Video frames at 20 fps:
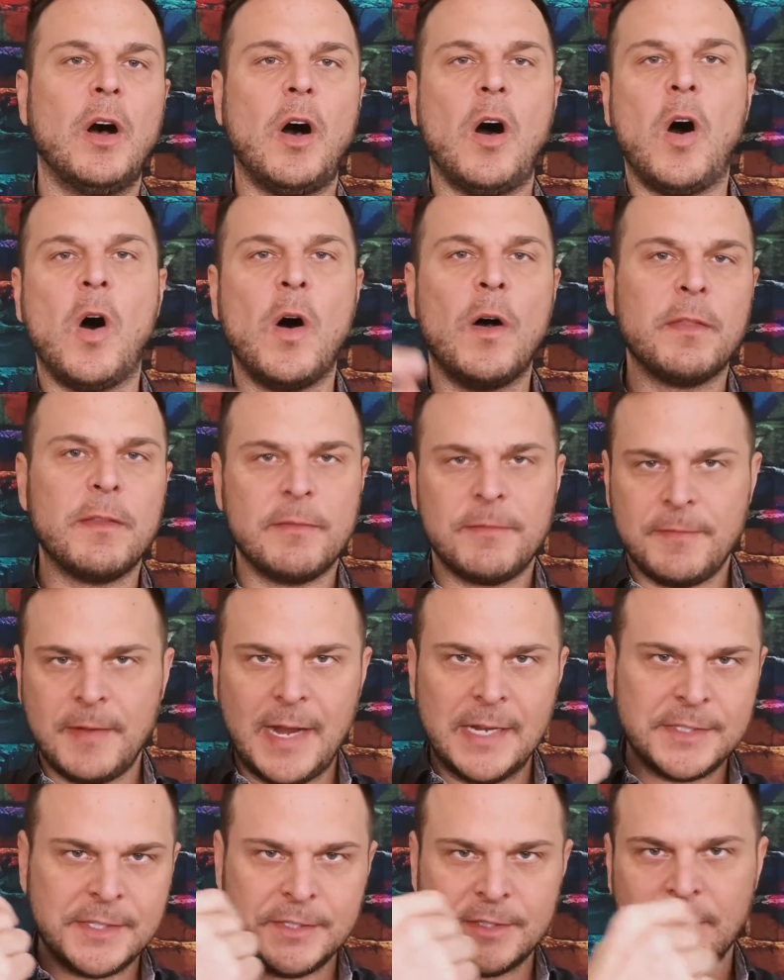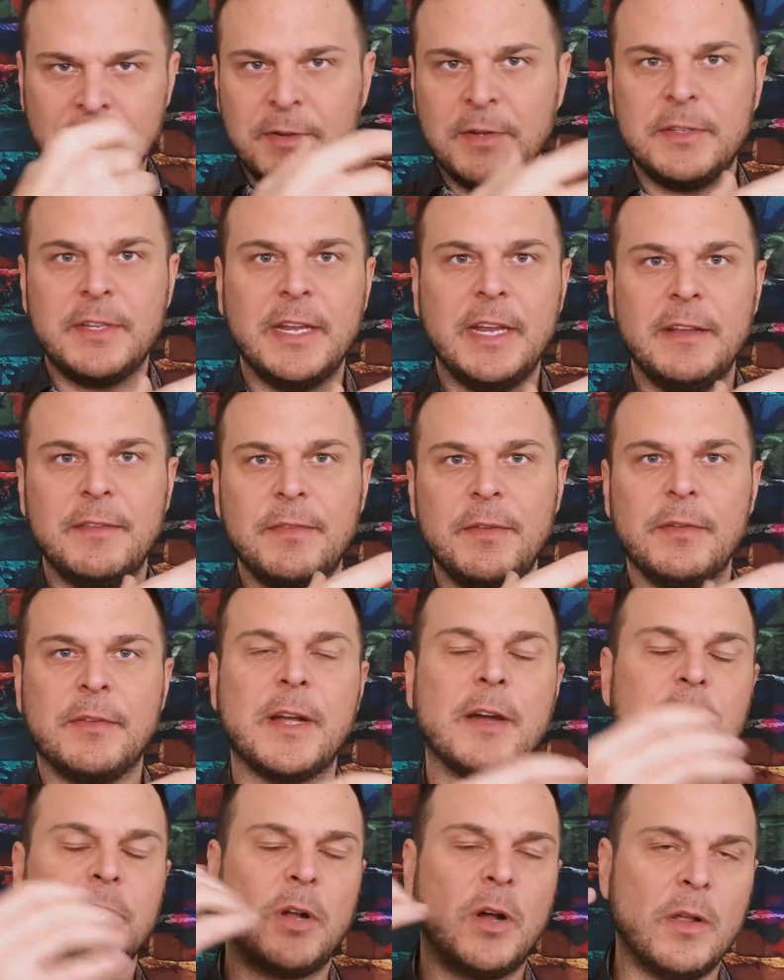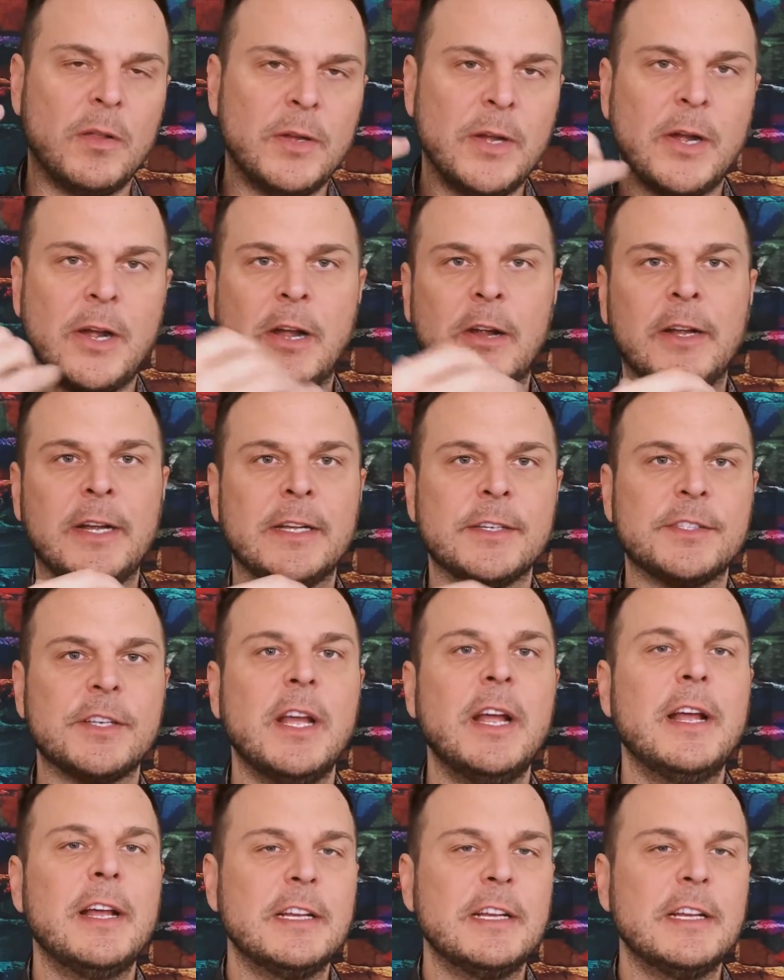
all the facets of your teeth. You've covered all your areas.